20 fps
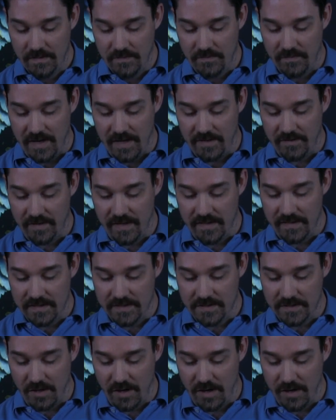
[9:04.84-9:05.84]
Father, at
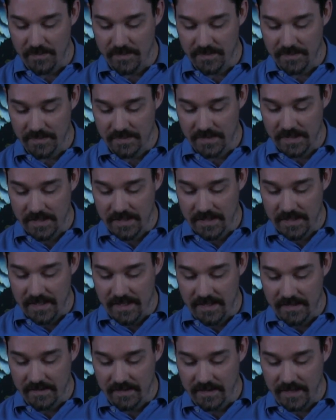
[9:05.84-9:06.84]
this time
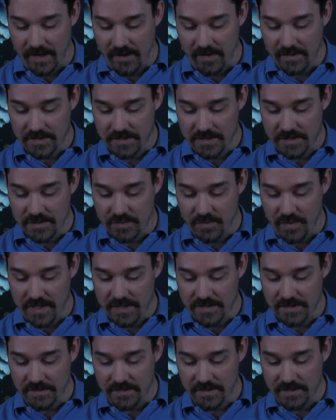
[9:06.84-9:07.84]
and in the current
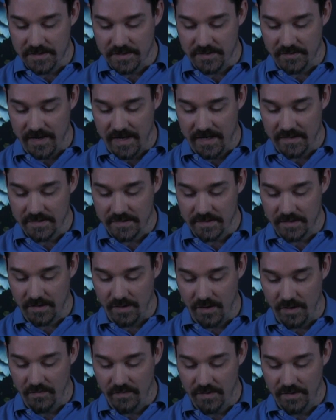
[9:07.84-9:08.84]
situation that surrounds the
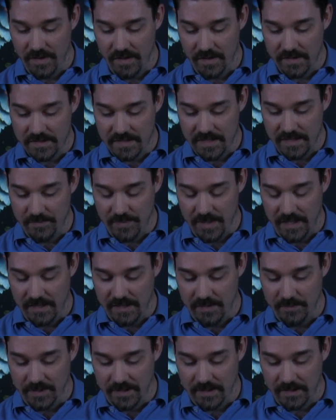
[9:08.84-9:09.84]
COVID-19
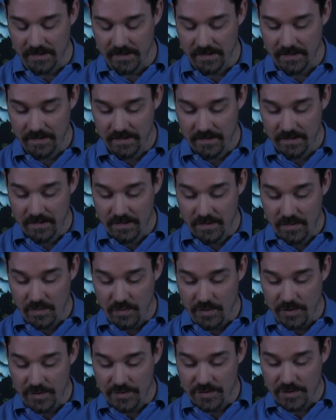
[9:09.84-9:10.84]
pandemic,
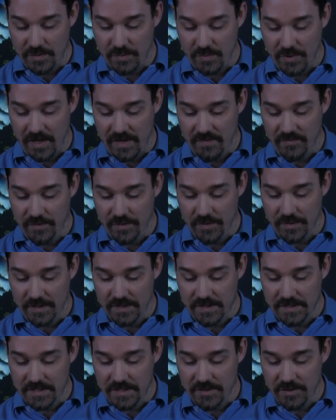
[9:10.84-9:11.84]
we also pray for your
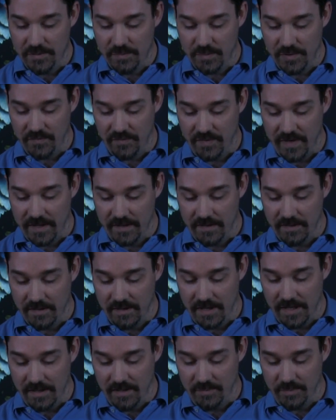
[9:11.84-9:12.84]
continued
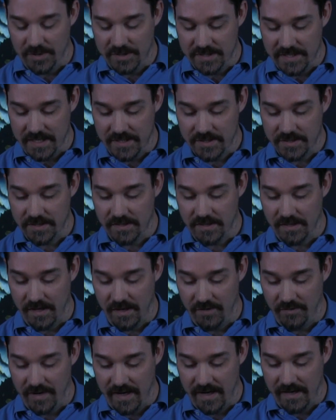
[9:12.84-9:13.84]
protection
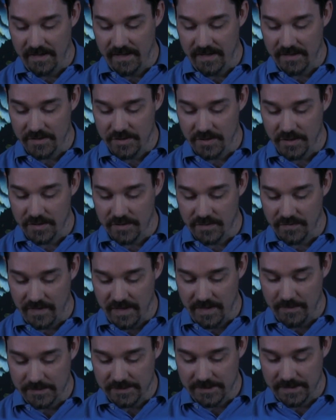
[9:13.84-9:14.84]
around our church
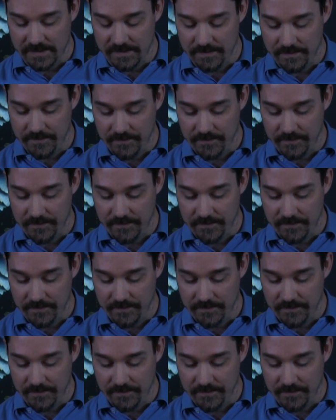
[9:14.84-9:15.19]
family.